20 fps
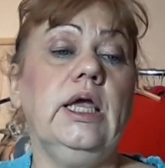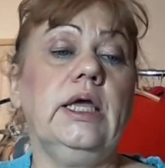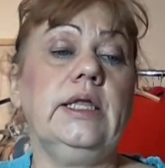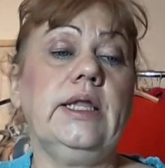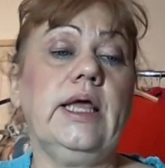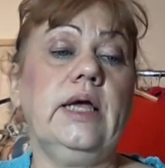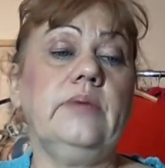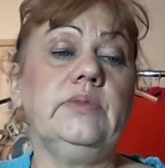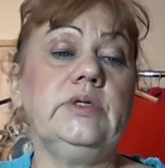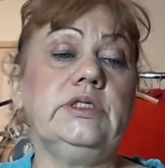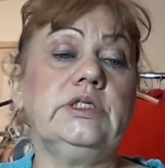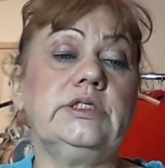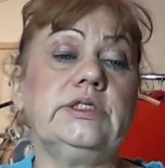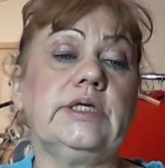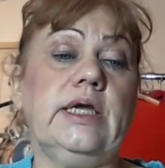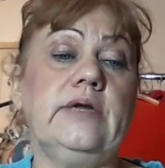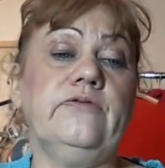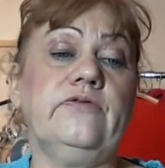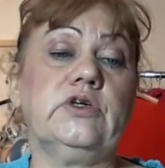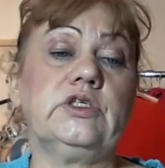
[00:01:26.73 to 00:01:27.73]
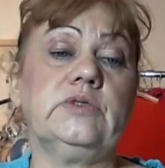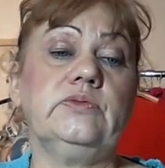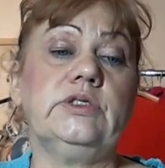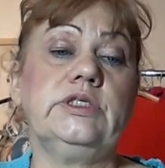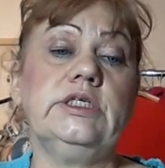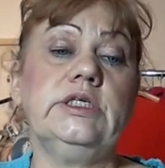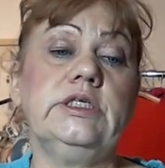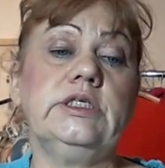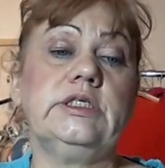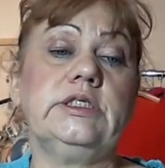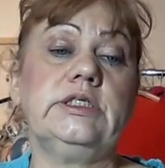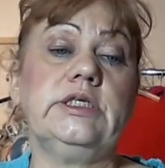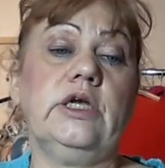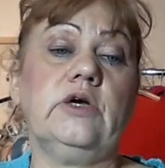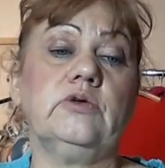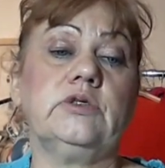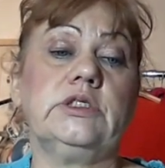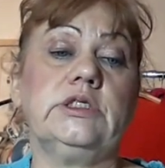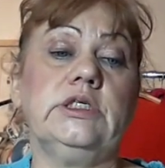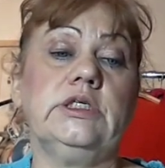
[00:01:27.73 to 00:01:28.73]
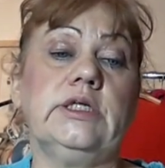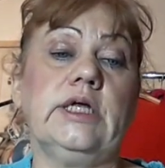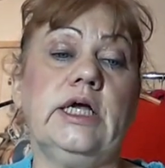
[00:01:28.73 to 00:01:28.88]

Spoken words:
and that means time for some serious TLC.